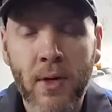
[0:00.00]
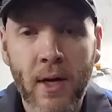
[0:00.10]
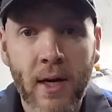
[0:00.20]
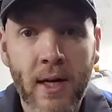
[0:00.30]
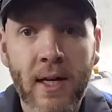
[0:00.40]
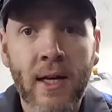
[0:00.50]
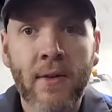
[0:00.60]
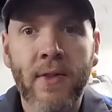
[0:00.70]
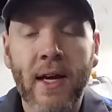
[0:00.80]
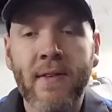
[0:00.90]
on it,
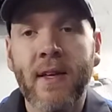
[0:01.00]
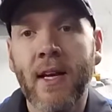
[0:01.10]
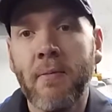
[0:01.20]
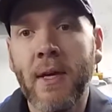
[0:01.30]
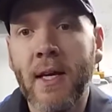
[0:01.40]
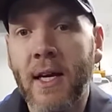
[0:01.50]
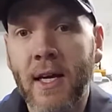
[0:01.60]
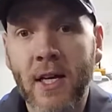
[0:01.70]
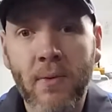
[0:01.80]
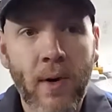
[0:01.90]
that's going to be
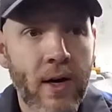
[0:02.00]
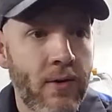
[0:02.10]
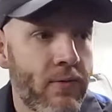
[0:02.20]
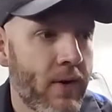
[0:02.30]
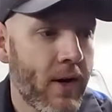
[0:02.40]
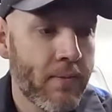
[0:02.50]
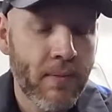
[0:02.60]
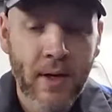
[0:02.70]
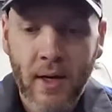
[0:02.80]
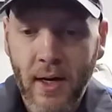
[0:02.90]
anywhere from
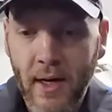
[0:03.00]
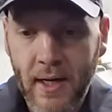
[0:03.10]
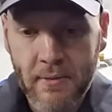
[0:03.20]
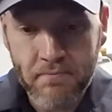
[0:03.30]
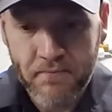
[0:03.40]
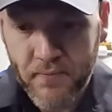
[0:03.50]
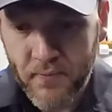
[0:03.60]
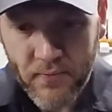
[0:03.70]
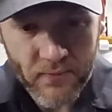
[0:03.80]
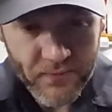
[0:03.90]

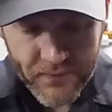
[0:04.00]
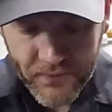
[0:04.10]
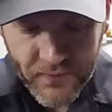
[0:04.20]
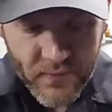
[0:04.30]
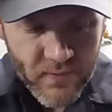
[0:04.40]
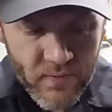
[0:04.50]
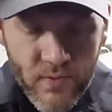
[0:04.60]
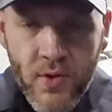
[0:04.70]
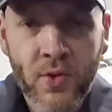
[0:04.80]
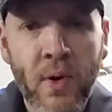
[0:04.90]

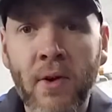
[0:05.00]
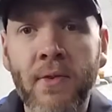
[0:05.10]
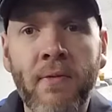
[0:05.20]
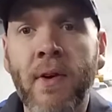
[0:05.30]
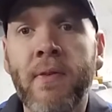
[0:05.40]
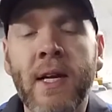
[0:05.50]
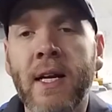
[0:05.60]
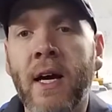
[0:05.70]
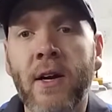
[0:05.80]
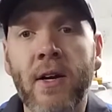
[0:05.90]
$1,200 to
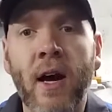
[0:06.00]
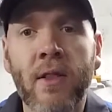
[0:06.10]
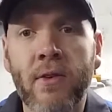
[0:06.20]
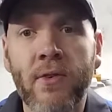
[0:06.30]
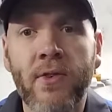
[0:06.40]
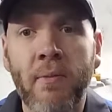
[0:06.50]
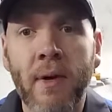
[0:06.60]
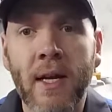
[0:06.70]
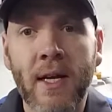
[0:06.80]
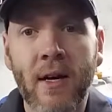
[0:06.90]
$1,500
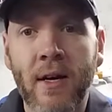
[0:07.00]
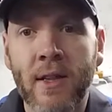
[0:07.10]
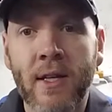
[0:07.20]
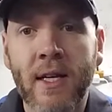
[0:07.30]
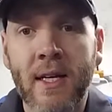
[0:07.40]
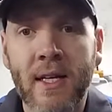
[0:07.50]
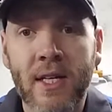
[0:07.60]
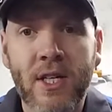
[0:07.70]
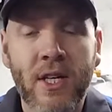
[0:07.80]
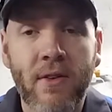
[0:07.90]
depending on the
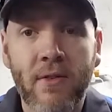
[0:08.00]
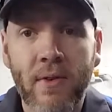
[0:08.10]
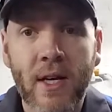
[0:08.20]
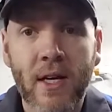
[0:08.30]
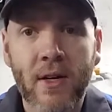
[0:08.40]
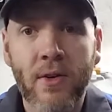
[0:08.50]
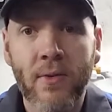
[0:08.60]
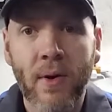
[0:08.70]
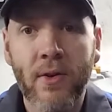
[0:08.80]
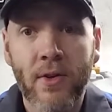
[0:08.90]
condition of the vehicle and
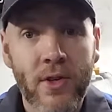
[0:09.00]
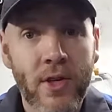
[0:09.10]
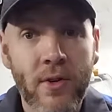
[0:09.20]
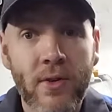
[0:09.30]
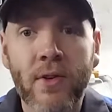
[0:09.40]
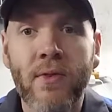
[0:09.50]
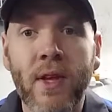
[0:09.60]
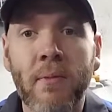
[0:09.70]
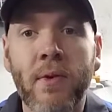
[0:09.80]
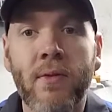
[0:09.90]
whether 2
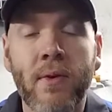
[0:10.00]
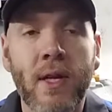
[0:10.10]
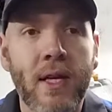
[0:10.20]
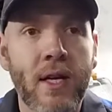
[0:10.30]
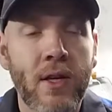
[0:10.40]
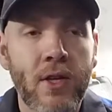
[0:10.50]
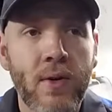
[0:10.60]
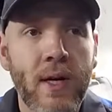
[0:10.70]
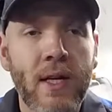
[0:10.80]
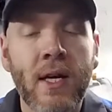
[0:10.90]
steps is really going to do
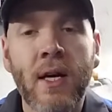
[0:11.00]
it.